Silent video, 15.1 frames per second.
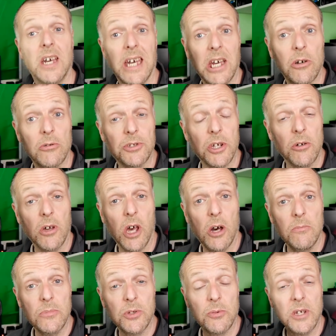It also
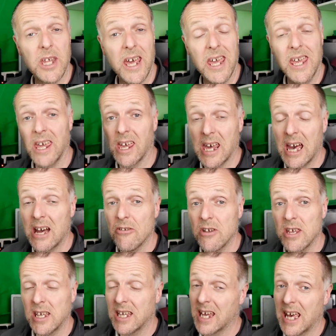comes with a
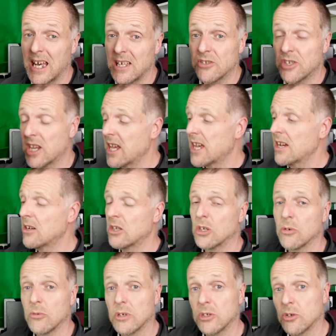carrying case here,
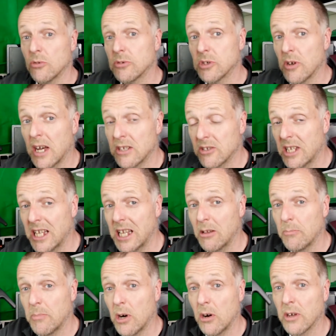which also has a
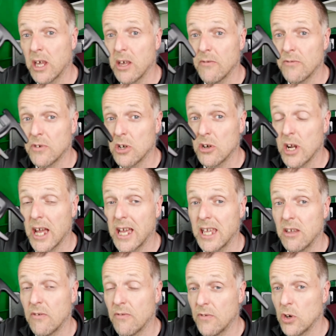little pocket for
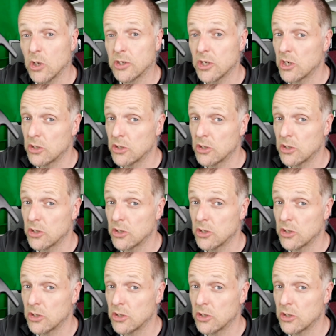a foot